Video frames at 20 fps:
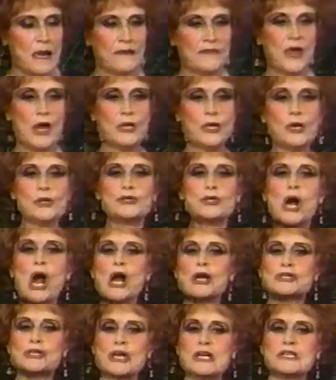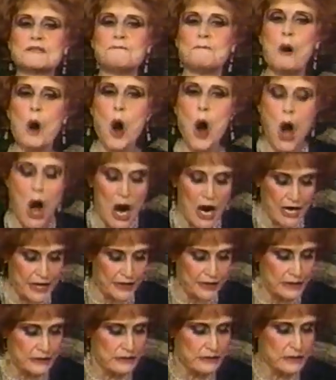The new church is
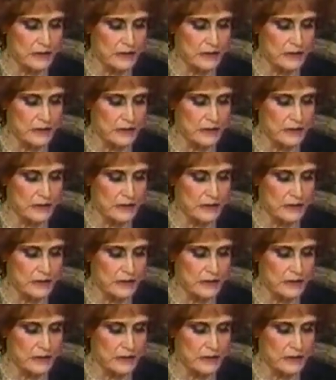born.